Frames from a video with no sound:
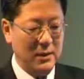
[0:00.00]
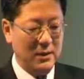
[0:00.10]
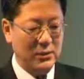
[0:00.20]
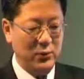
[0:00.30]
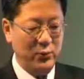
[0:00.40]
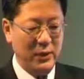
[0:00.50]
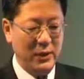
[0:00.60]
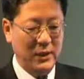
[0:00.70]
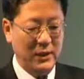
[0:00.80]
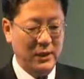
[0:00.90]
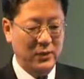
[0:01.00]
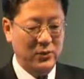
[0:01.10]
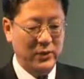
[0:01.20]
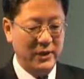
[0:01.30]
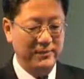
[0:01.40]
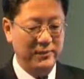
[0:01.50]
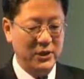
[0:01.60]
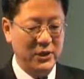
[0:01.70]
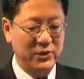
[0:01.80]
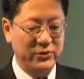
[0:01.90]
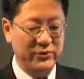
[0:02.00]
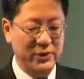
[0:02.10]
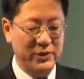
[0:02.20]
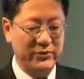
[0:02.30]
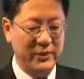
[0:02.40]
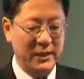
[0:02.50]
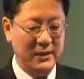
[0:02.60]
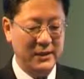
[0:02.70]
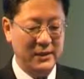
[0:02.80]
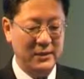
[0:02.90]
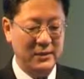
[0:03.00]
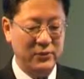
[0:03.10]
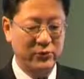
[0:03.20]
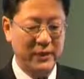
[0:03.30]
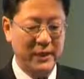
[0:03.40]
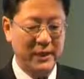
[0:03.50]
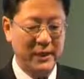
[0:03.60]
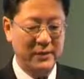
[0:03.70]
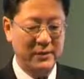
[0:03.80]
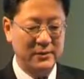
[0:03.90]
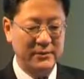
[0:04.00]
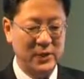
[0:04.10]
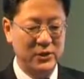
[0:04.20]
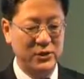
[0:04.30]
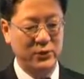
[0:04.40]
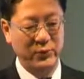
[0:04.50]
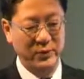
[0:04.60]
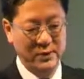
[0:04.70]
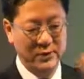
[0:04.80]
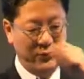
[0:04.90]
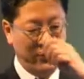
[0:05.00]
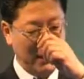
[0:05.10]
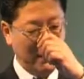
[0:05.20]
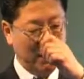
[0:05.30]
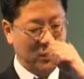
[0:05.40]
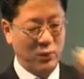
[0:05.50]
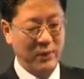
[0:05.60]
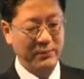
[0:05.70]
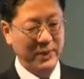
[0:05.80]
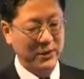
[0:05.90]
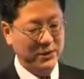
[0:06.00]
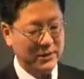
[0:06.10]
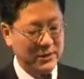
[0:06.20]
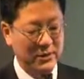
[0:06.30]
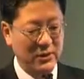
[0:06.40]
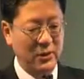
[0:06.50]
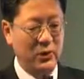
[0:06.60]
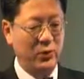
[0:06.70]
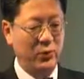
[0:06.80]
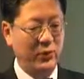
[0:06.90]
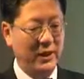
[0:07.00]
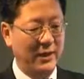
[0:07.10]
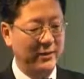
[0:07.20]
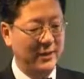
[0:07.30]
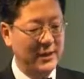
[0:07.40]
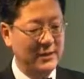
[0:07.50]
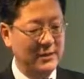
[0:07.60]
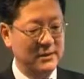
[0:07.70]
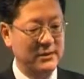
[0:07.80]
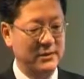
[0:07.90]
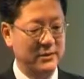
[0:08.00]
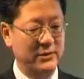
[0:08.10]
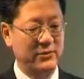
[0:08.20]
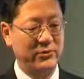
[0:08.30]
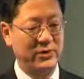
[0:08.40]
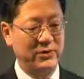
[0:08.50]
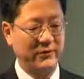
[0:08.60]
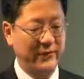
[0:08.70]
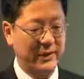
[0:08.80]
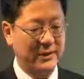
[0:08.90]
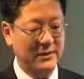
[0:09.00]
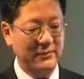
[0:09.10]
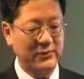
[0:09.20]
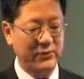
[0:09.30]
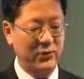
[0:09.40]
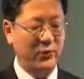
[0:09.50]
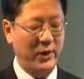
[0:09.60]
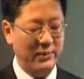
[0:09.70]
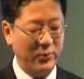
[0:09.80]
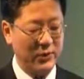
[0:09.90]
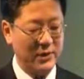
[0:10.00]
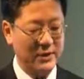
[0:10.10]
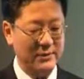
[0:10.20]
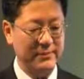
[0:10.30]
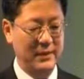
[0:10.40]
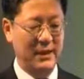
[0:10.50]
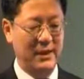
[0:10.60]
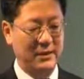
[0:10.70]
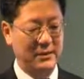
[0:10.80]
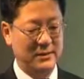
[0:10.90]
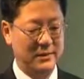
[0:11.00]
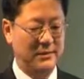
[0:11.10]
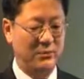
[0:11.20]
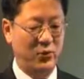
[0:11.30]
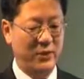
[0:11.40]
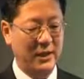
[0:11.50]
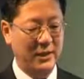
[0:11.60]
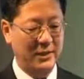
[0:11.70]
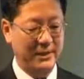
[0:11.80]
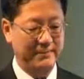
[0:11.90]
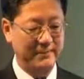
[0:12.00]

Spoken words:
So we, Korean PNH risk data, looking at the patient with 301 patients, we analyzed the risk factor for thromboembolism and mortality.